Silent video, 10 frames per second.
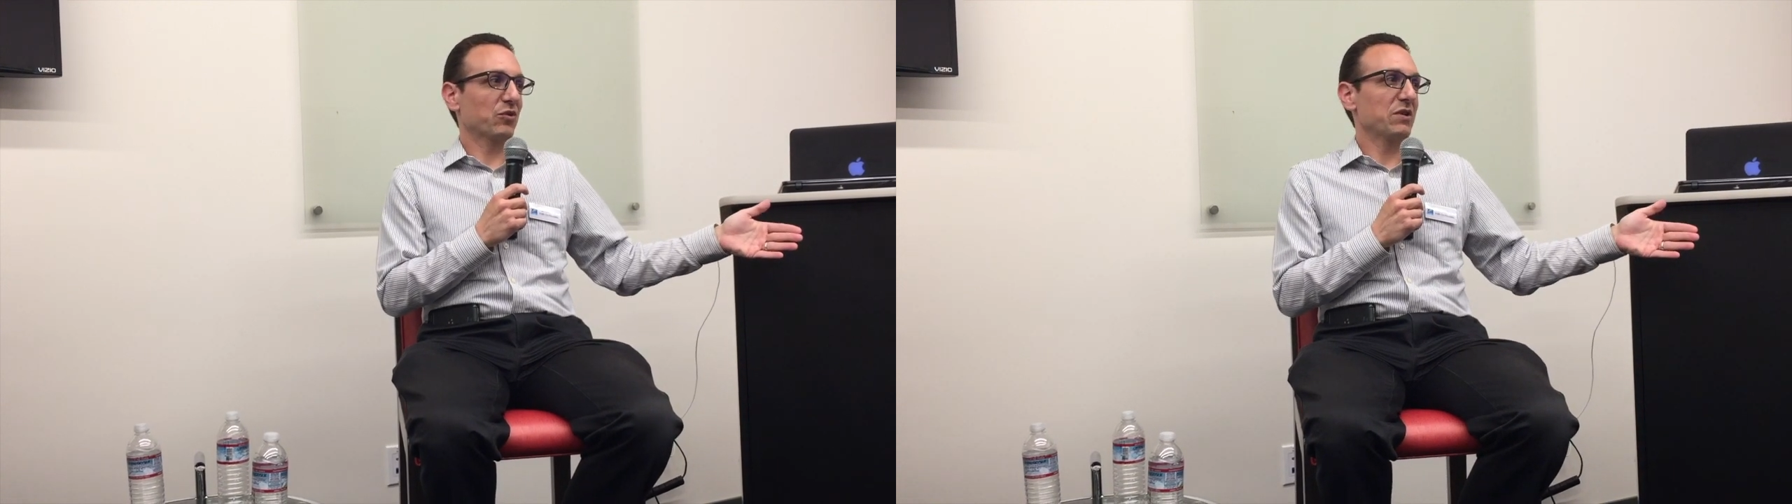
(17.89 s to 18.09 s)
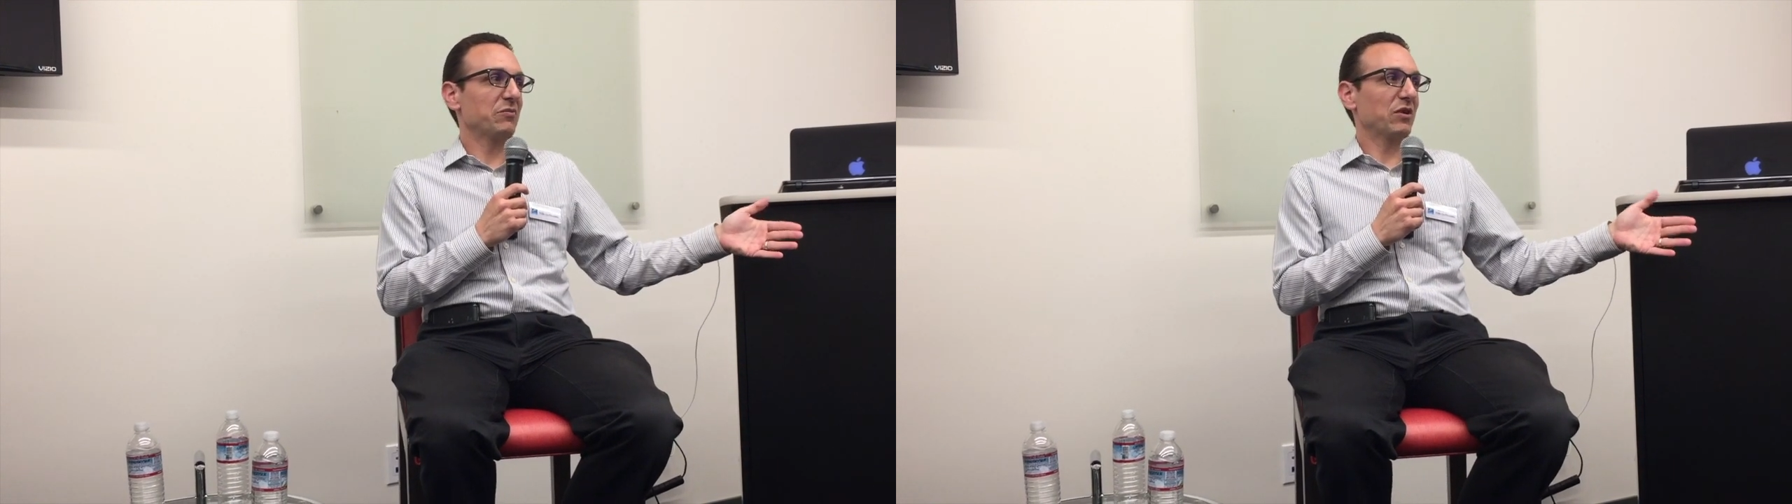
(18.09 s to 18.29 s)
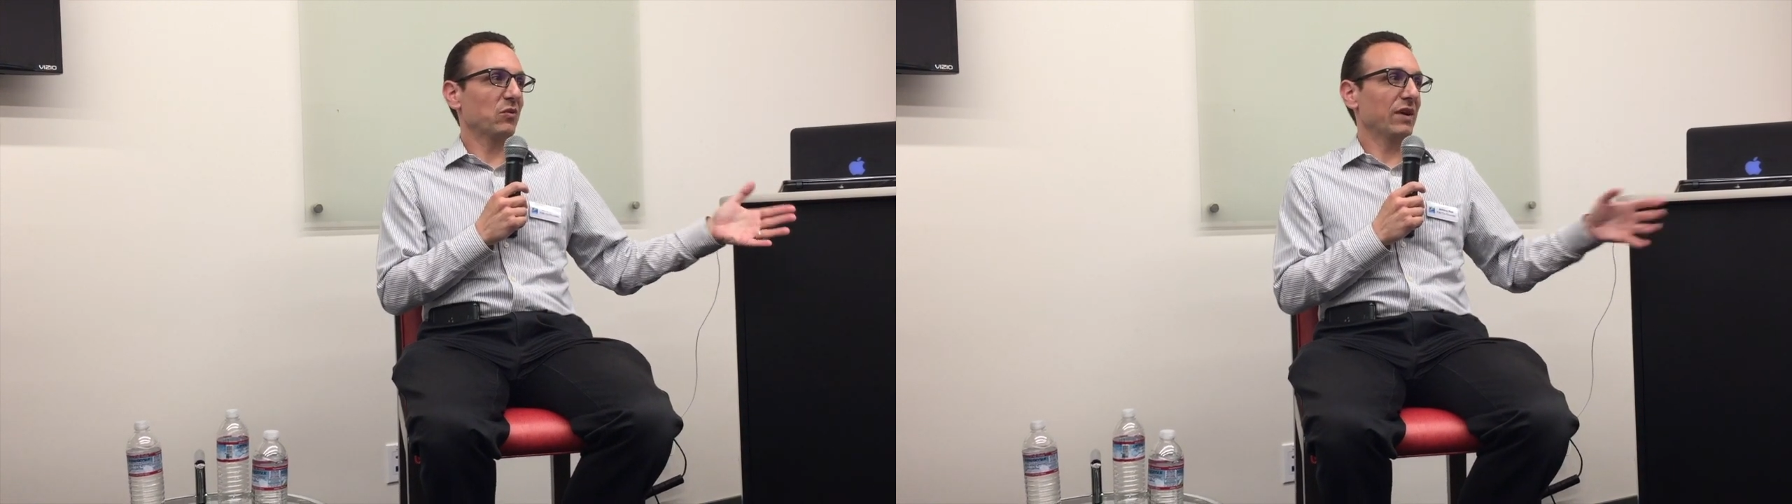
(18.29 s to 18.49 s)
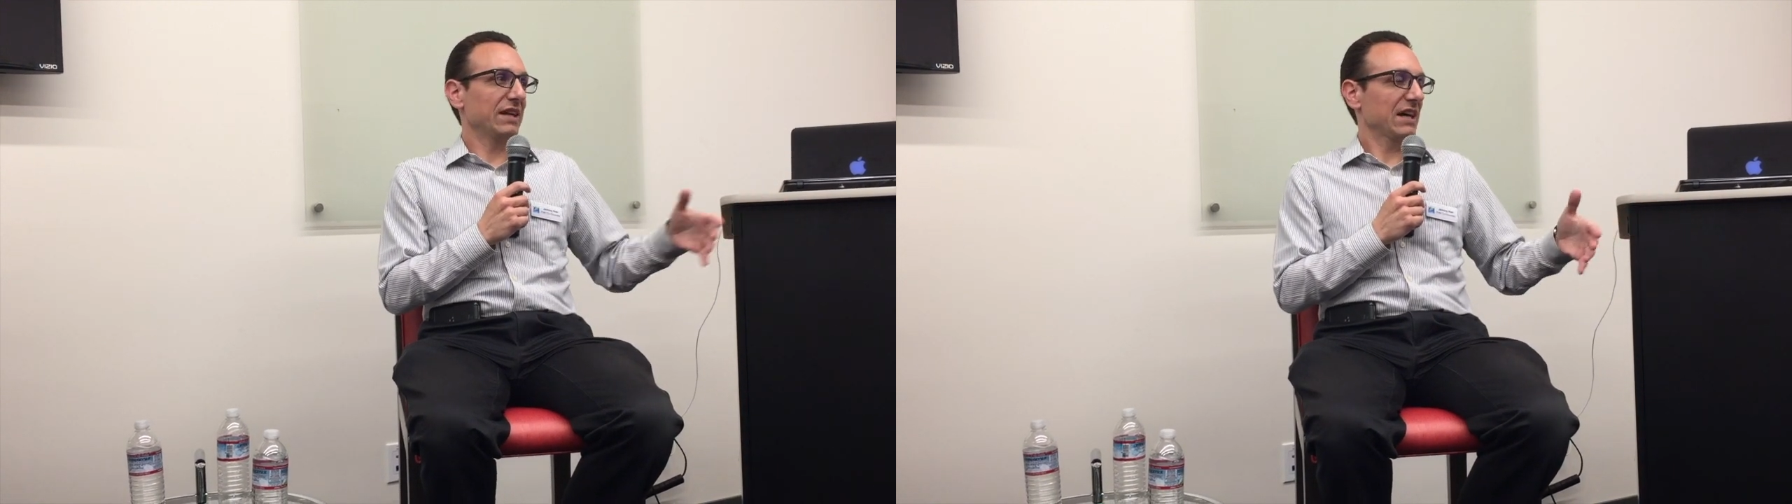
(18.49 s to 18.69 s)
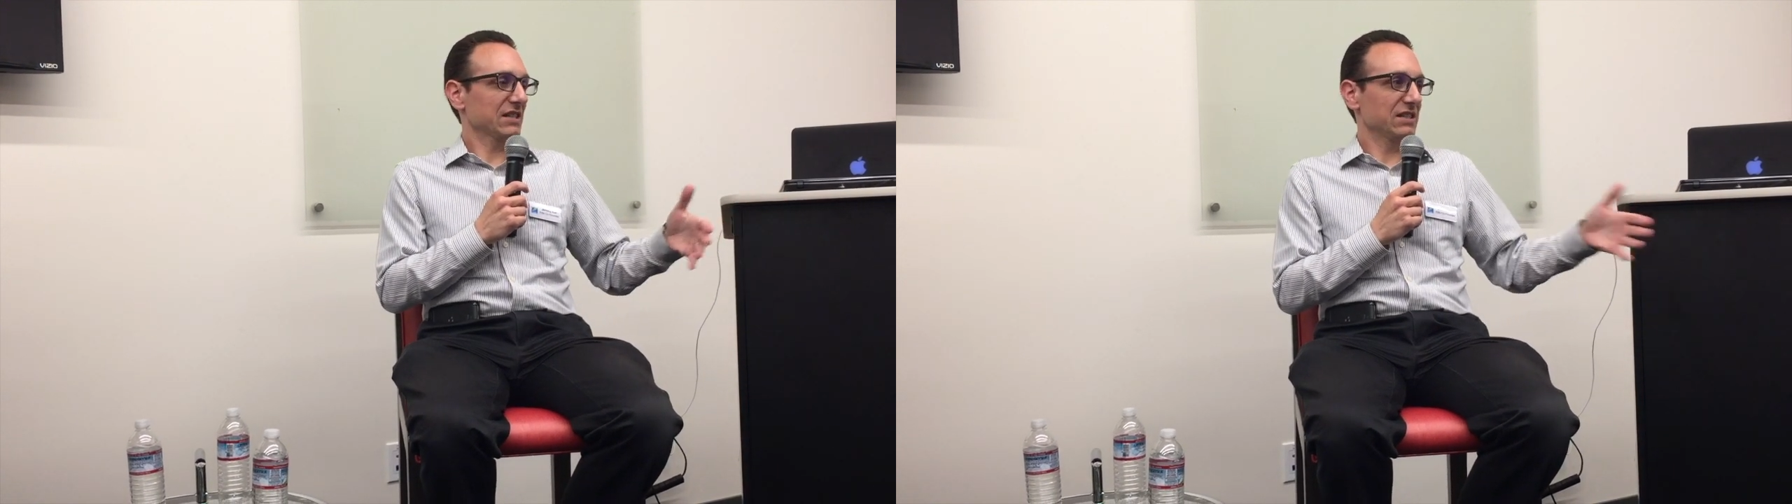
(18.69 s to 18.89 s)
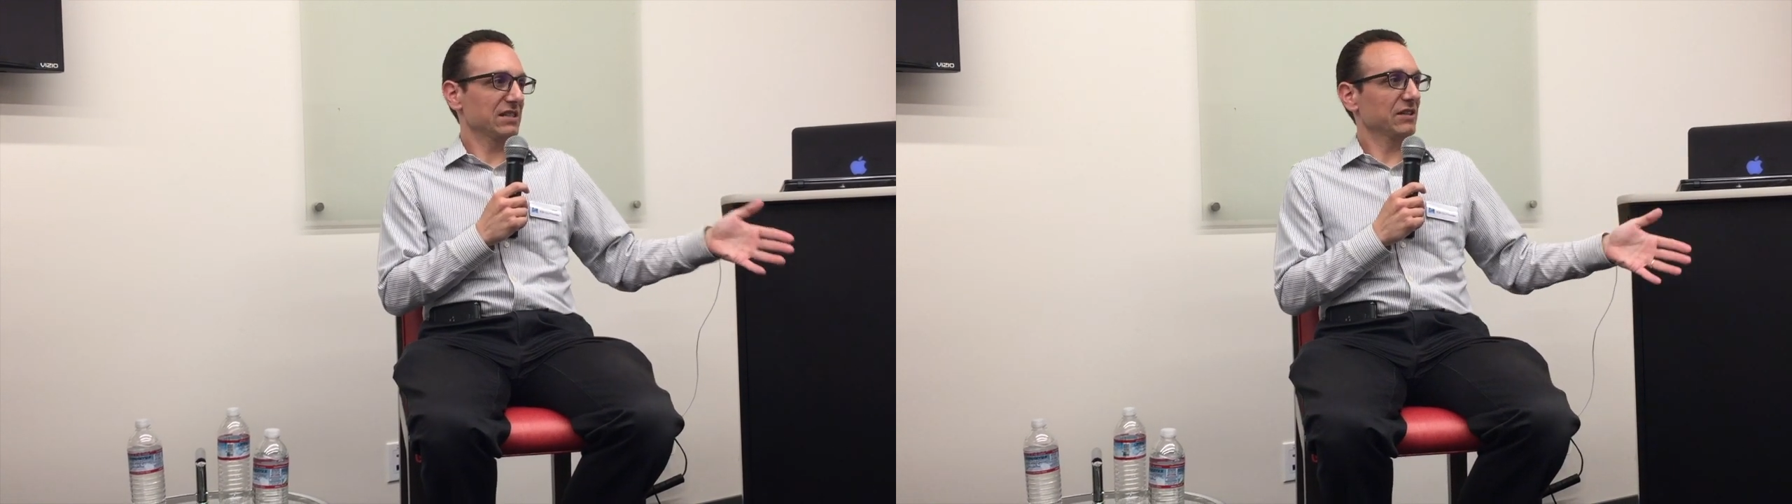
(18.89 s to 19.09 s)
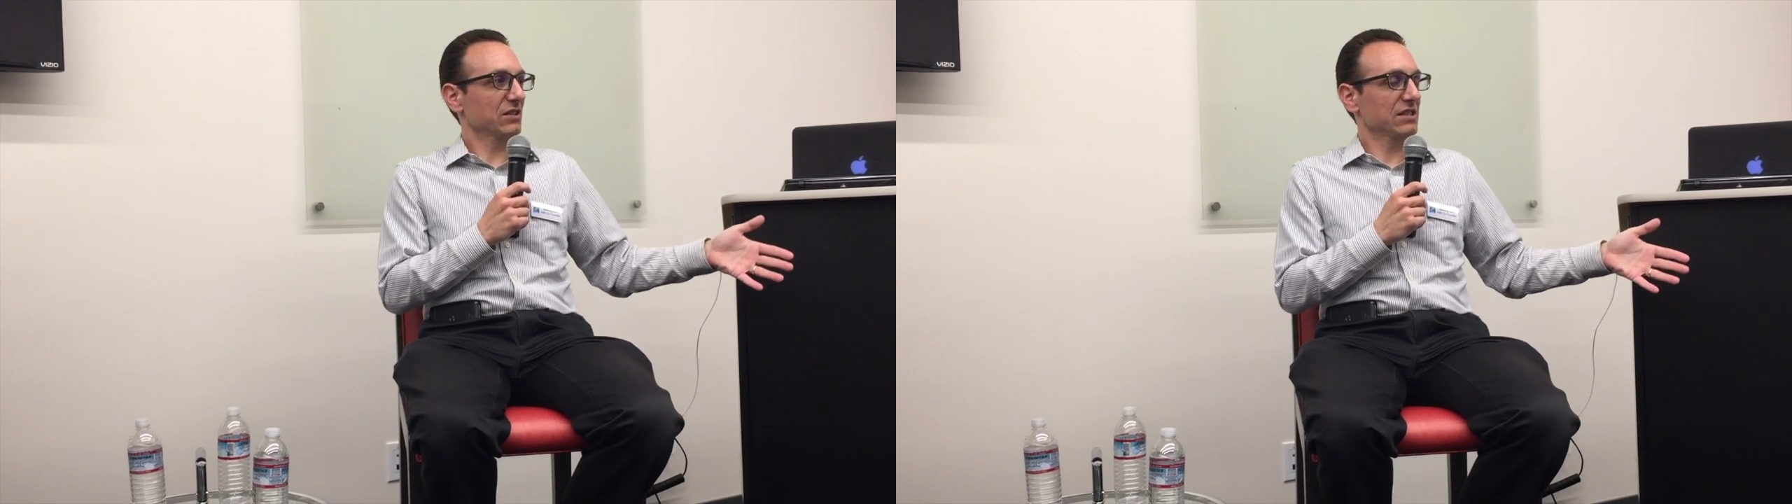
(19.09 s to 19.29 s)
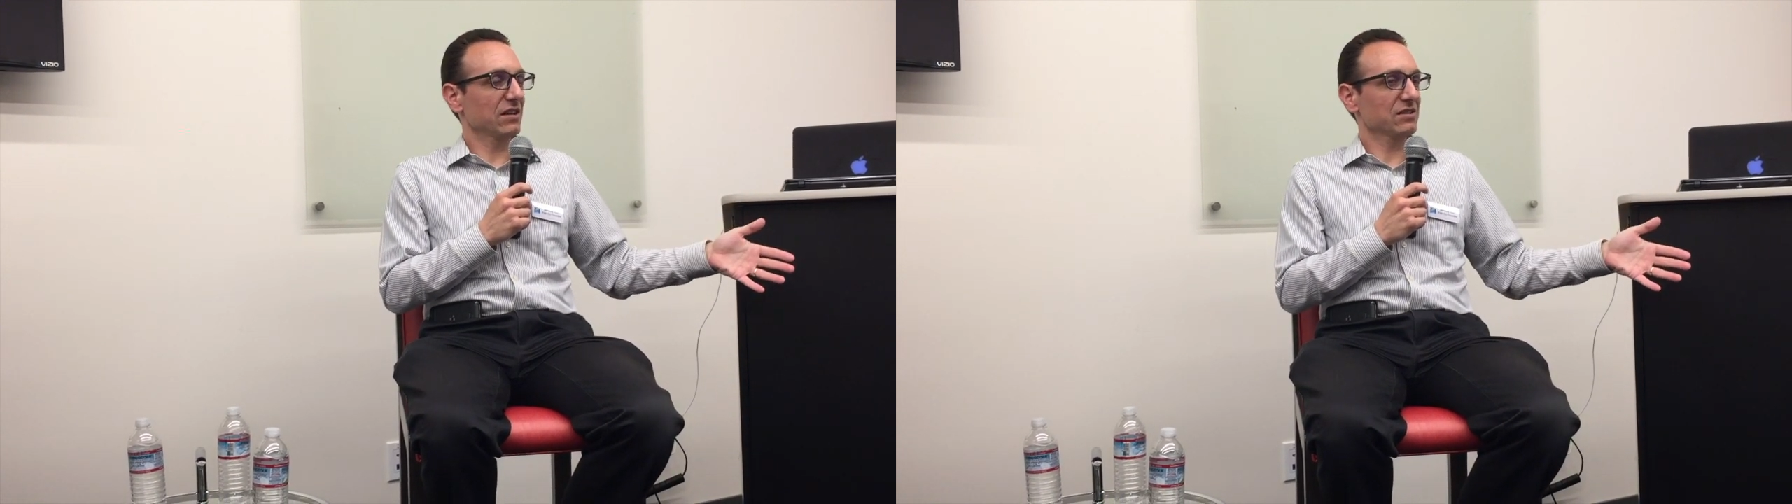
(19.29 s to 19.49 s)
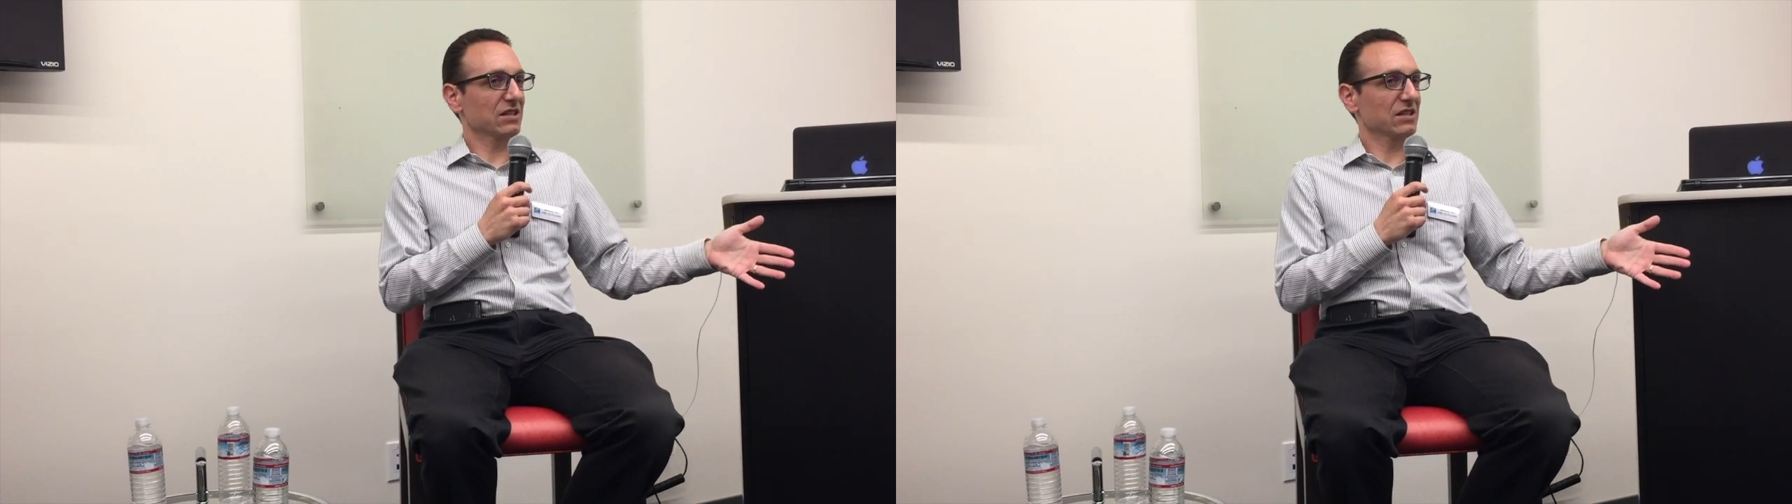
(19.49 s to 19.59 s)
pre-built way to actually sell your shares.